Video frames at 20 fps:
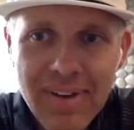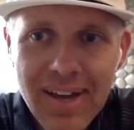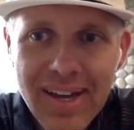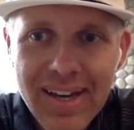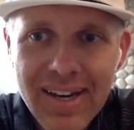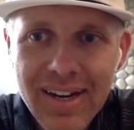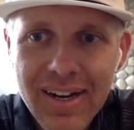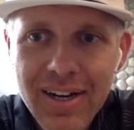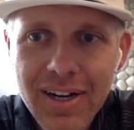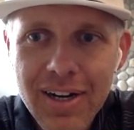We've
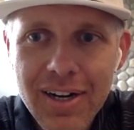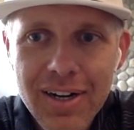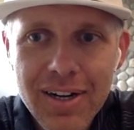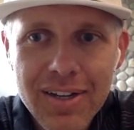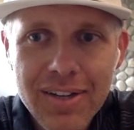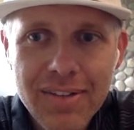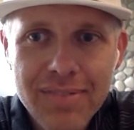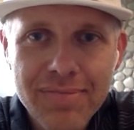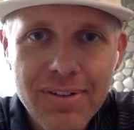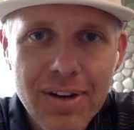had a car
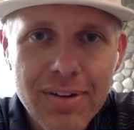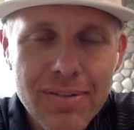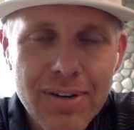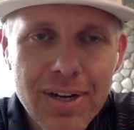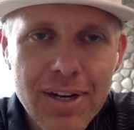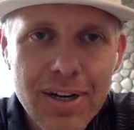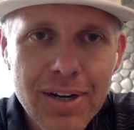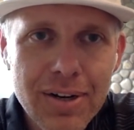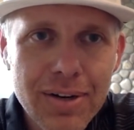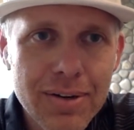on the front
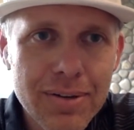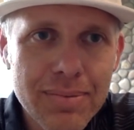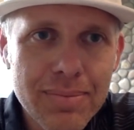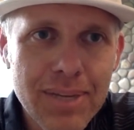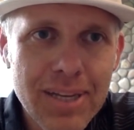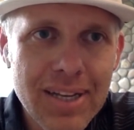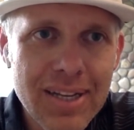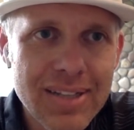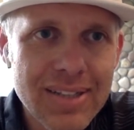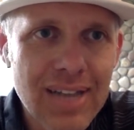row,
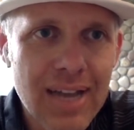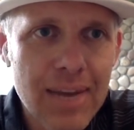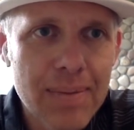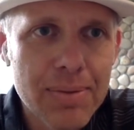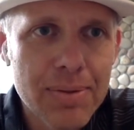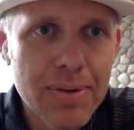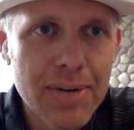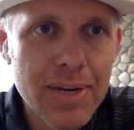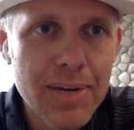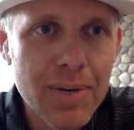meaning top
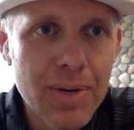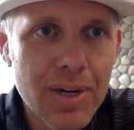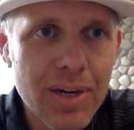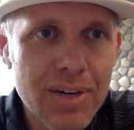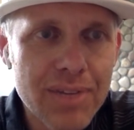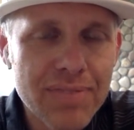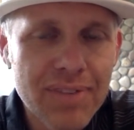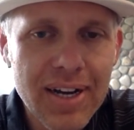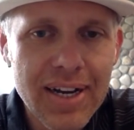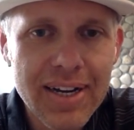three
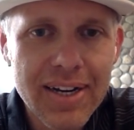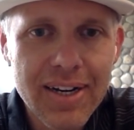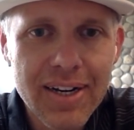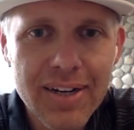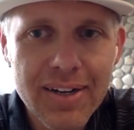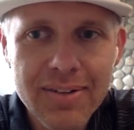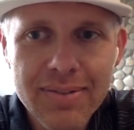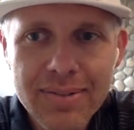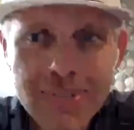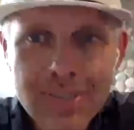
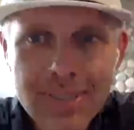qualifier,